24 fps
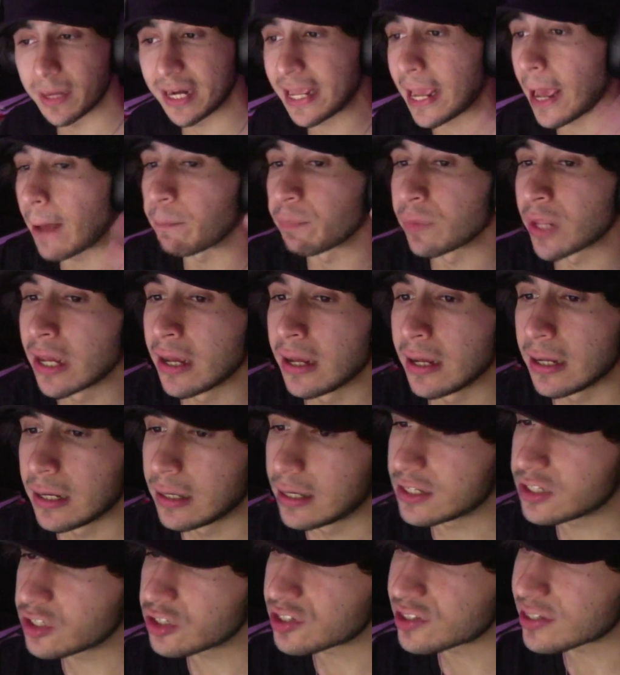But yeah,
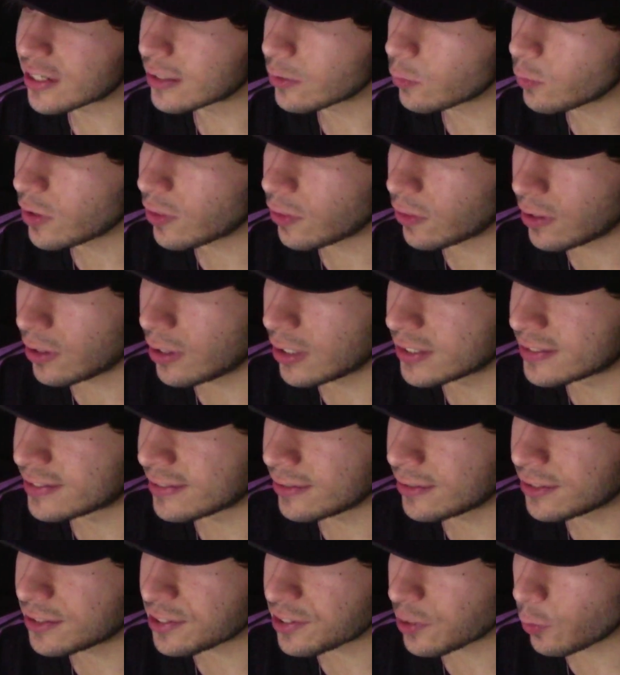Let's just start with the
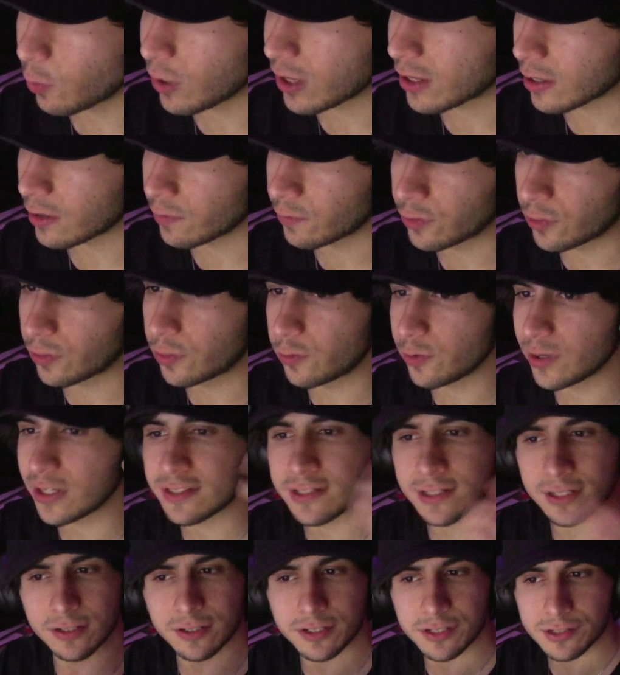tiers. We have three
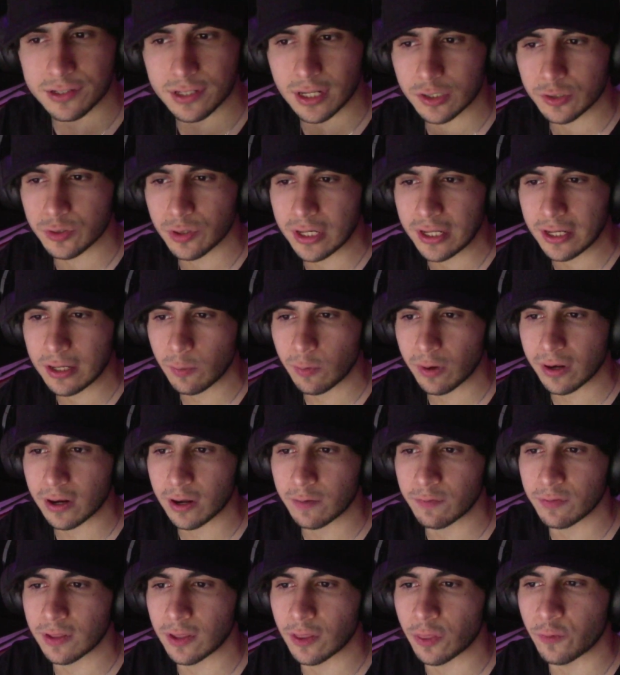tiers, actually. We
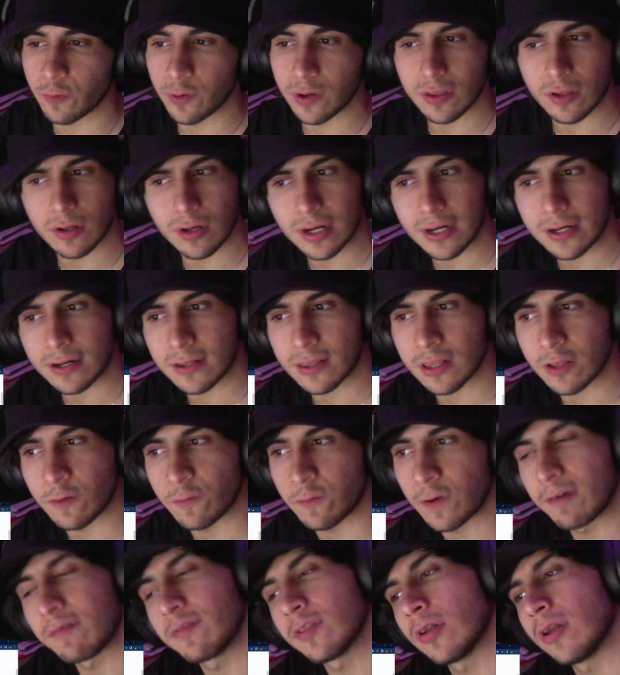have the $3, the
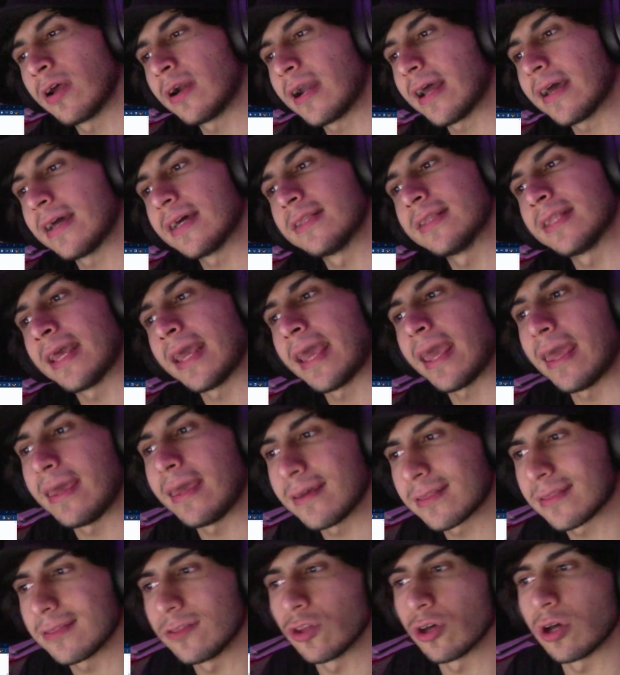$5, and the
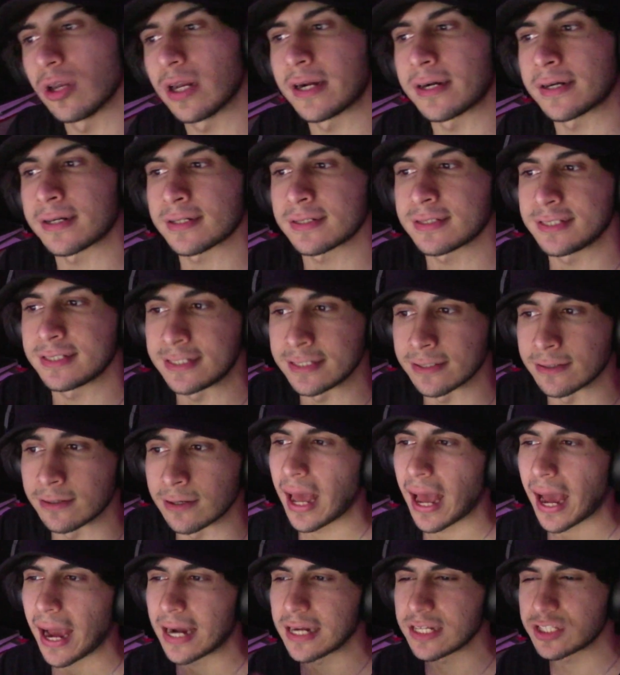$8
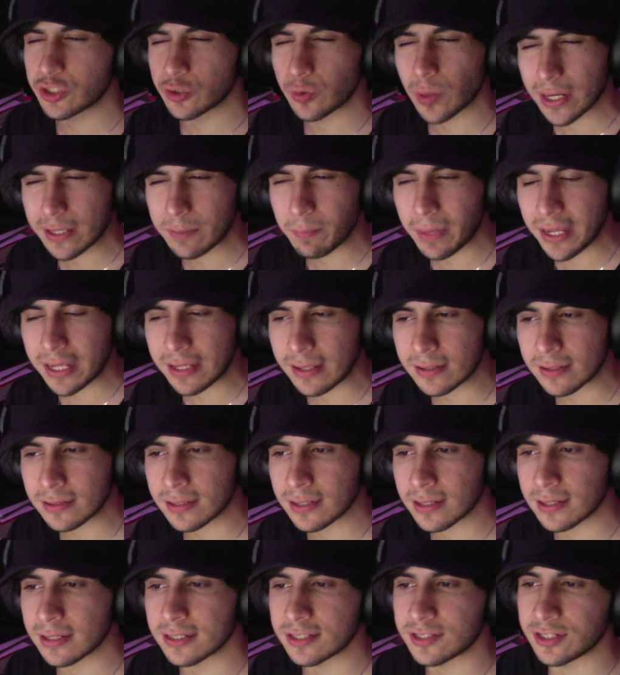tier. I tried making
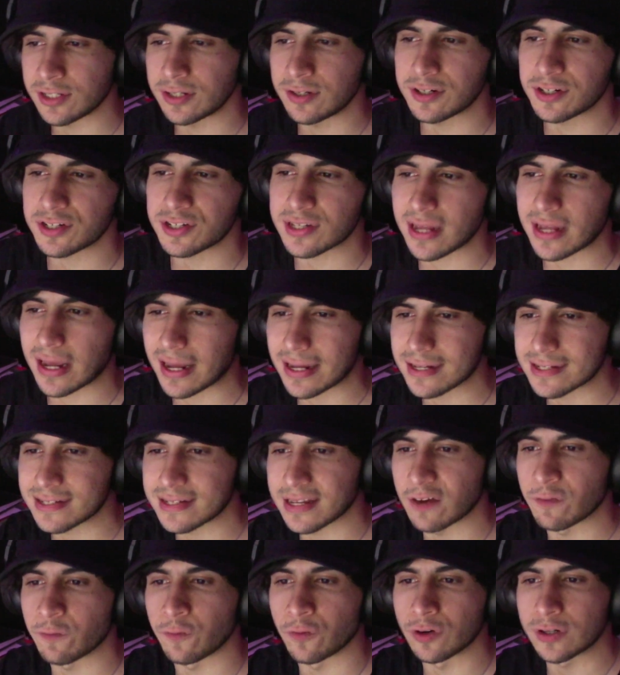the tiers as
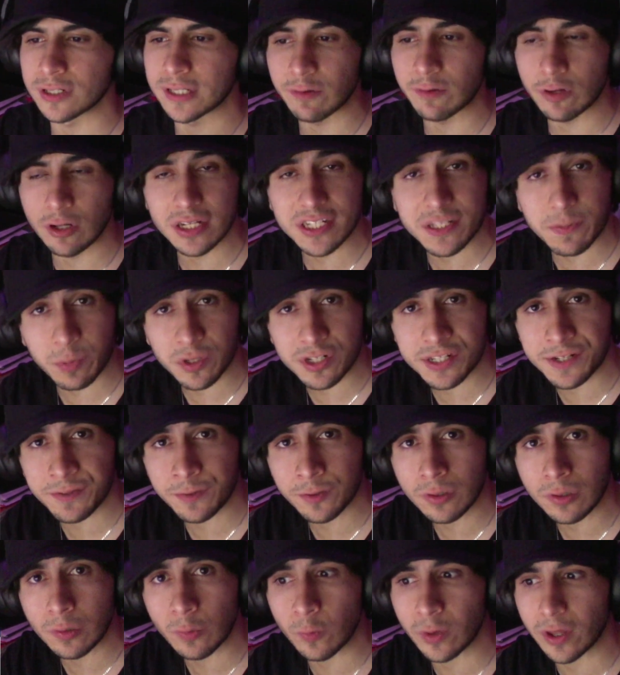affordable as
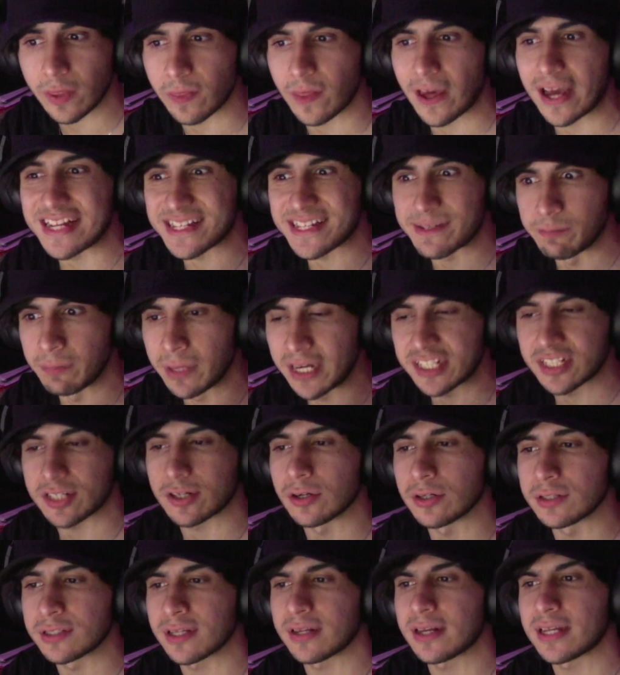possible, with as much
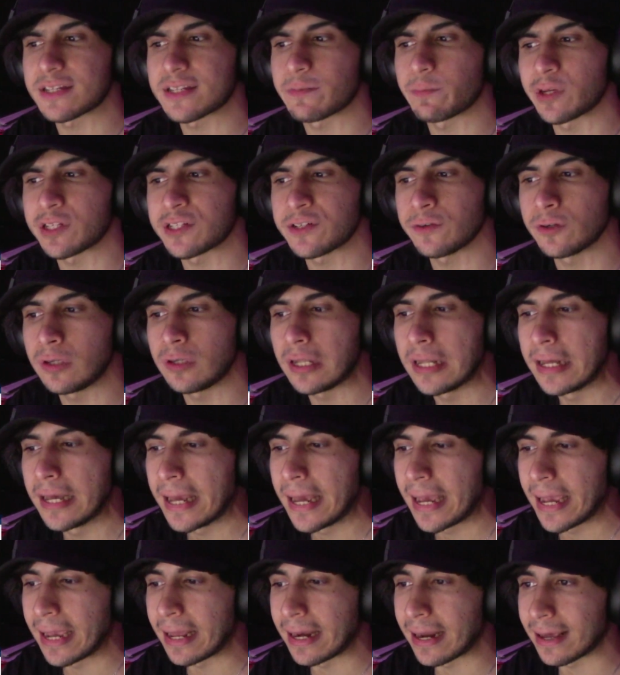content as possible,
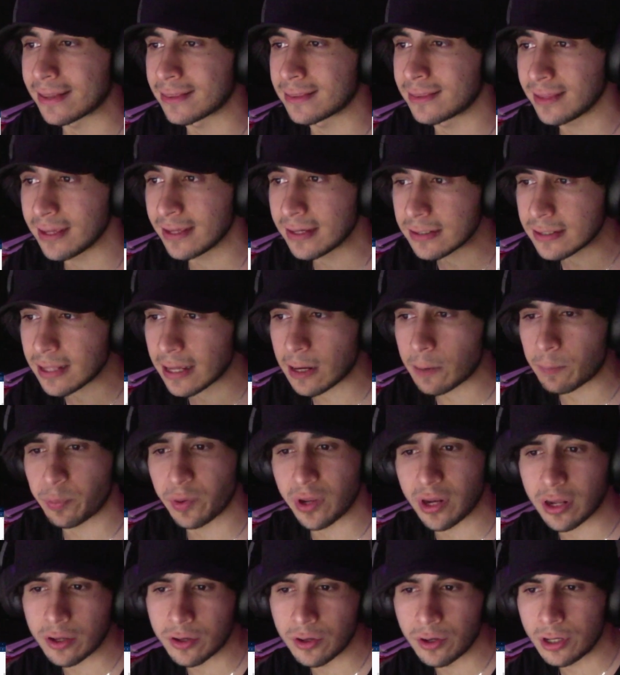and I think they are
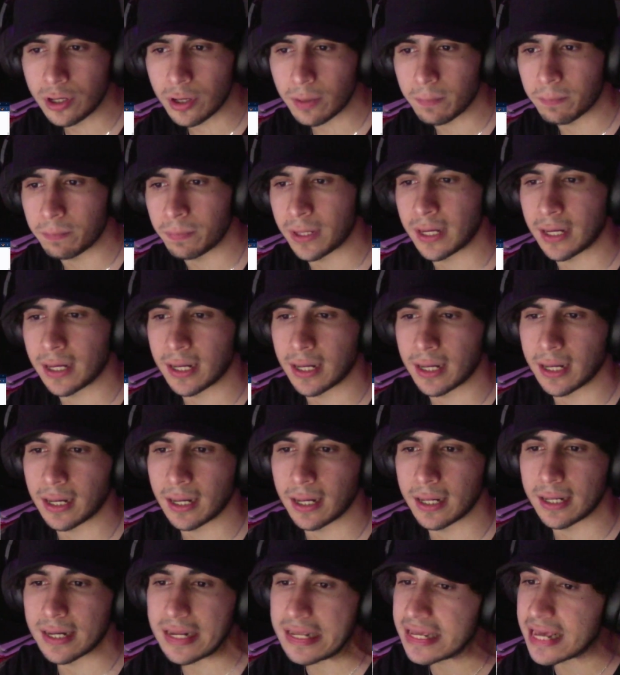pretty good,
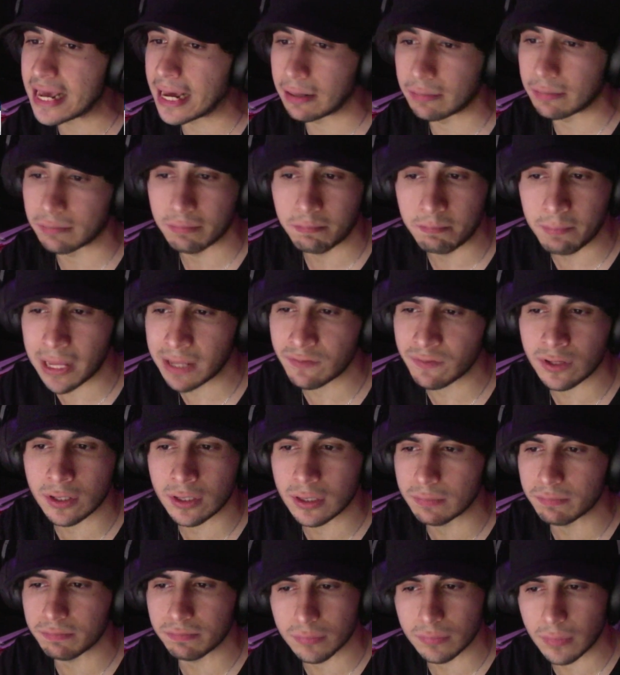but yeah,
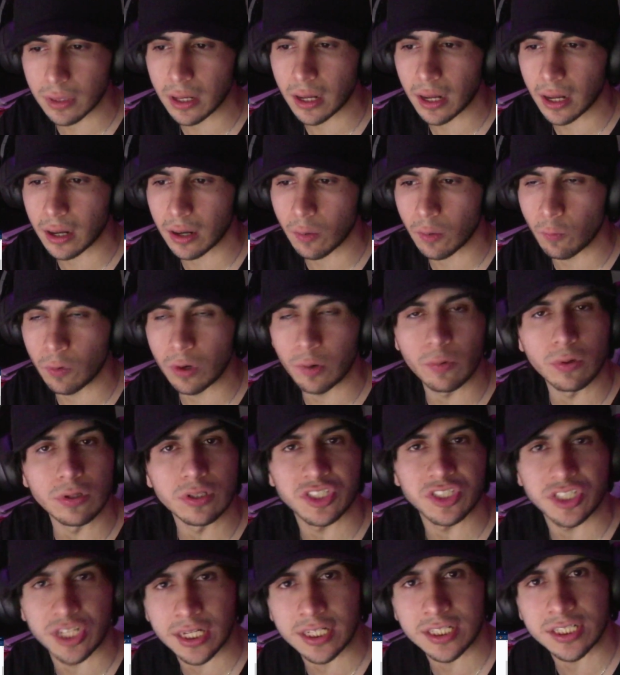maybe we will
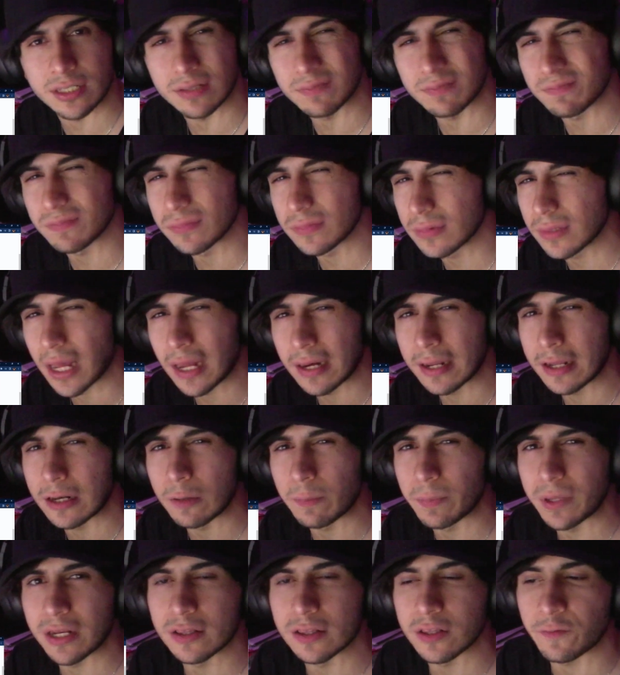change it a
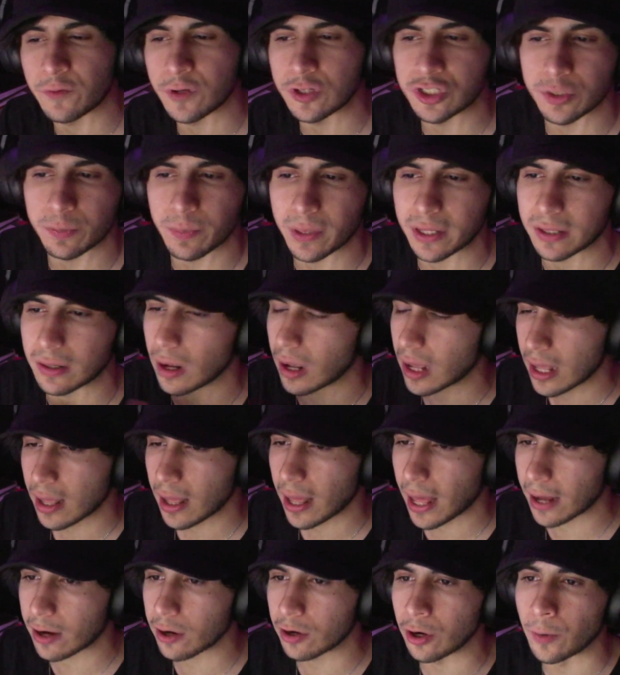little bit in the future, but
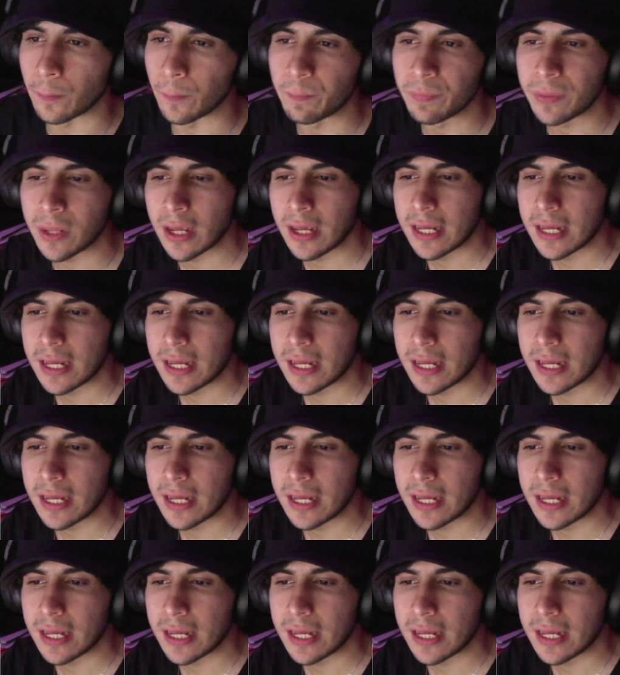I don't know.